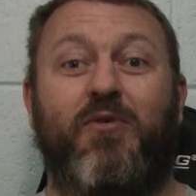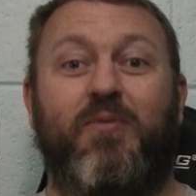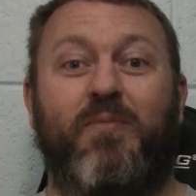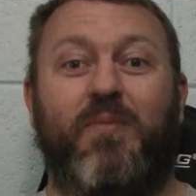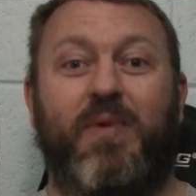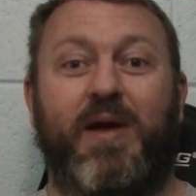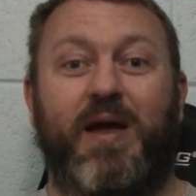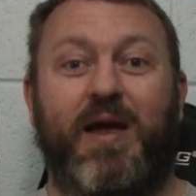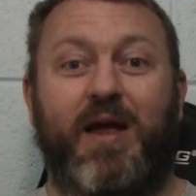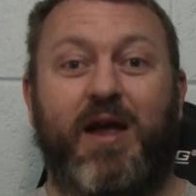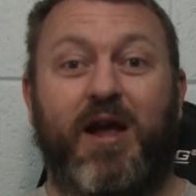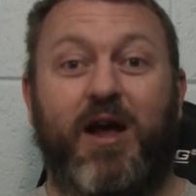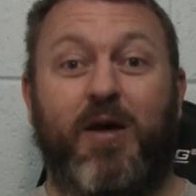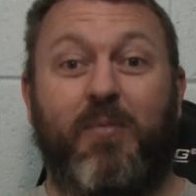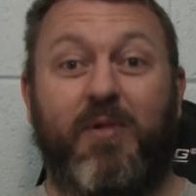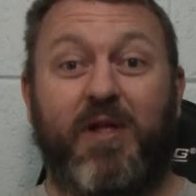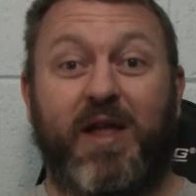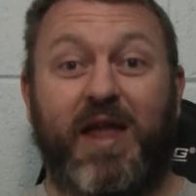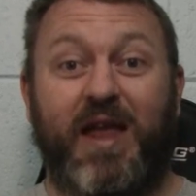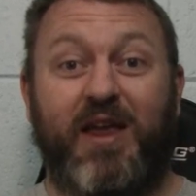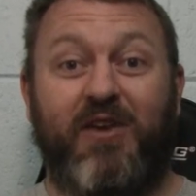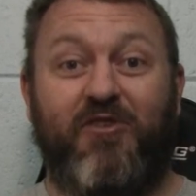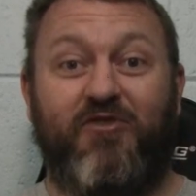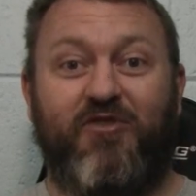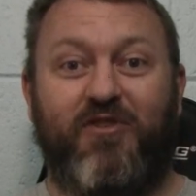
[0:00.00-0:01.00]
my
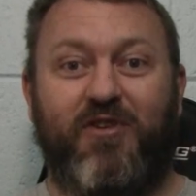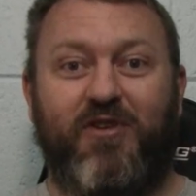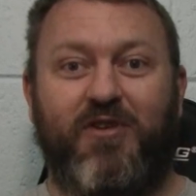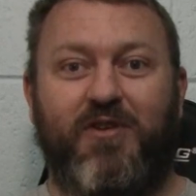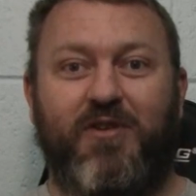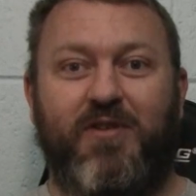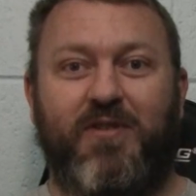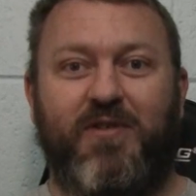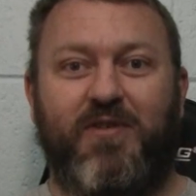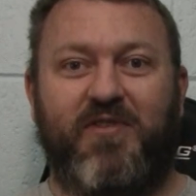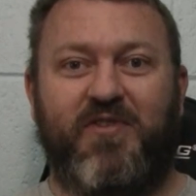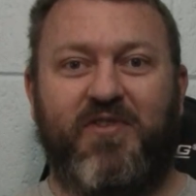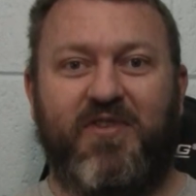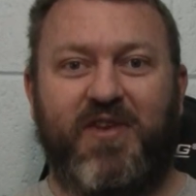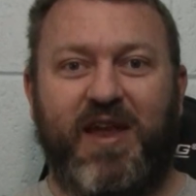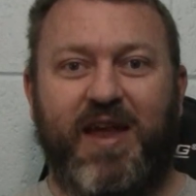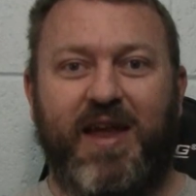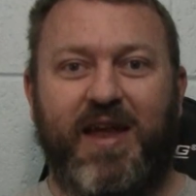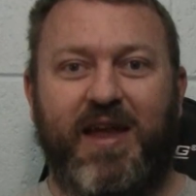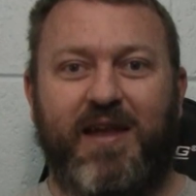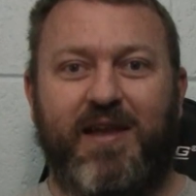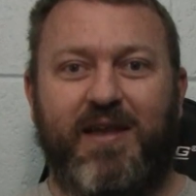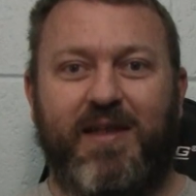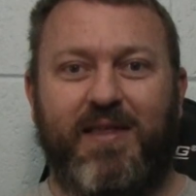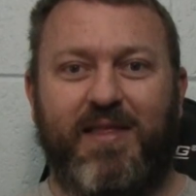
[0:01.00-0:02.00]
obligation to the
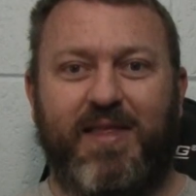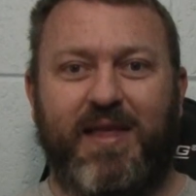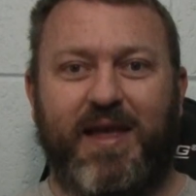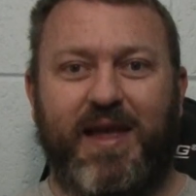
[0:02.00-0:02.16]
state,